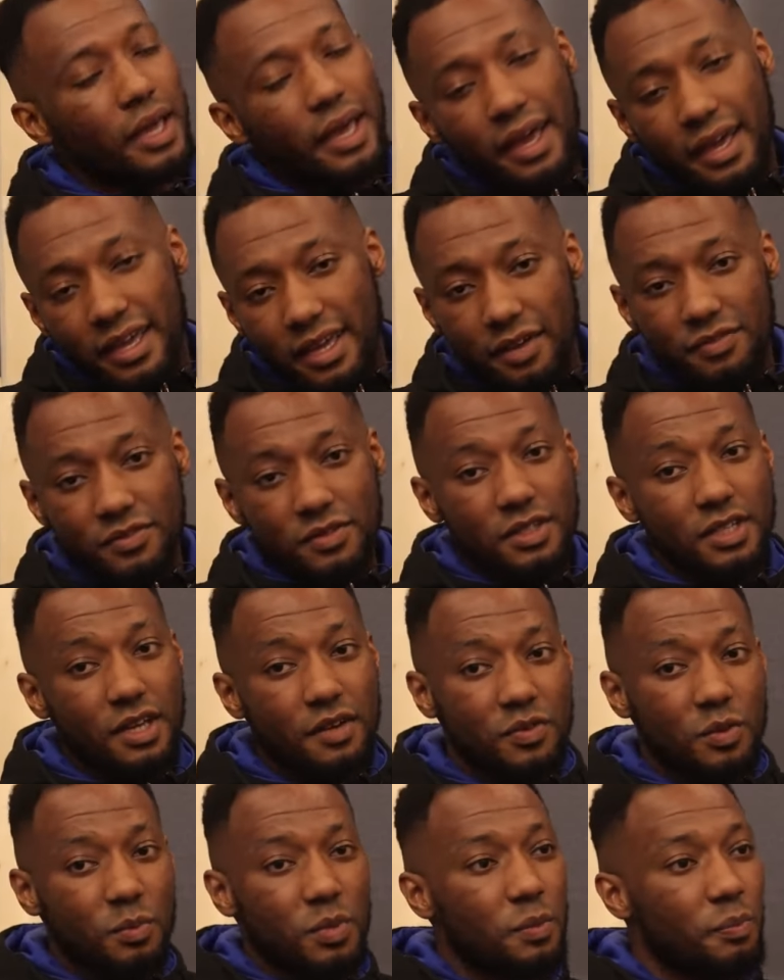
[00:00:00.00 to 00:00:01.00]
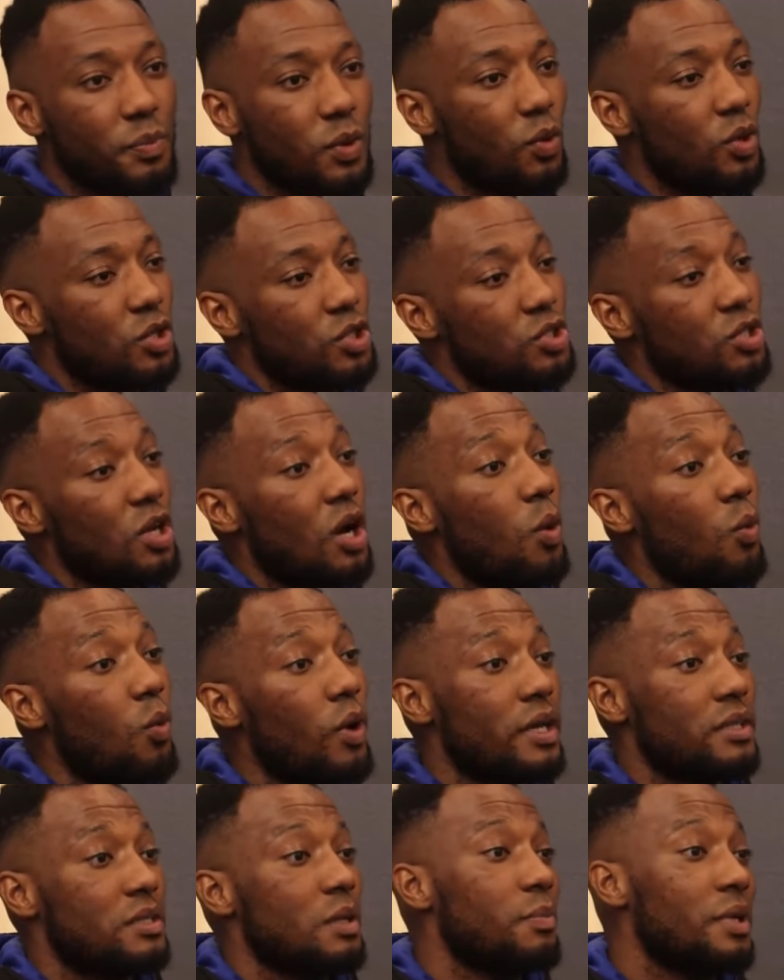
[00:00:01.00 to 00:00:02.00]
Yeah, you have to have the boundaries. Have to be built a certain
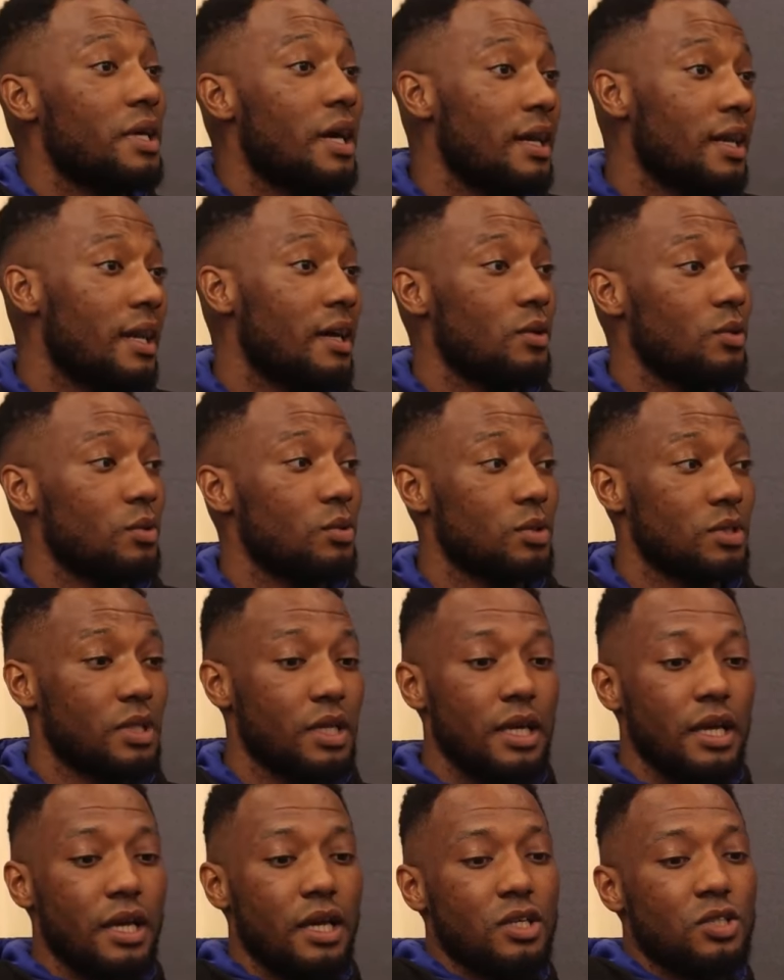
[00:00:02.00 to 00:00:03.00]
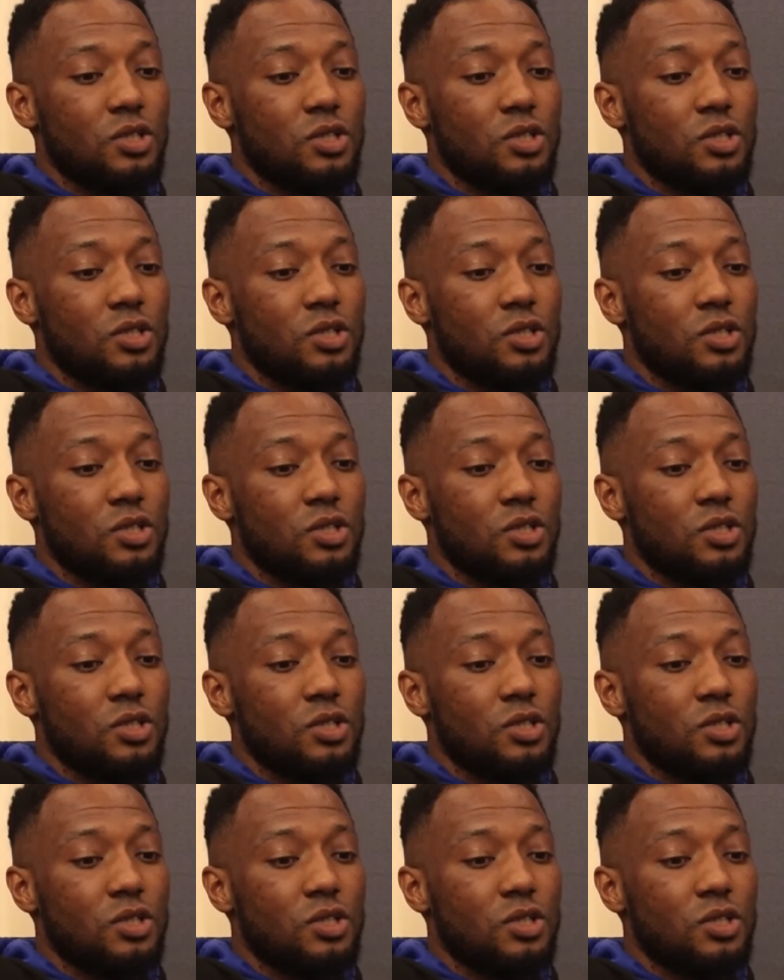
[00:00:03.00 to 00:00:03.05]
way to be a landlord. Mm.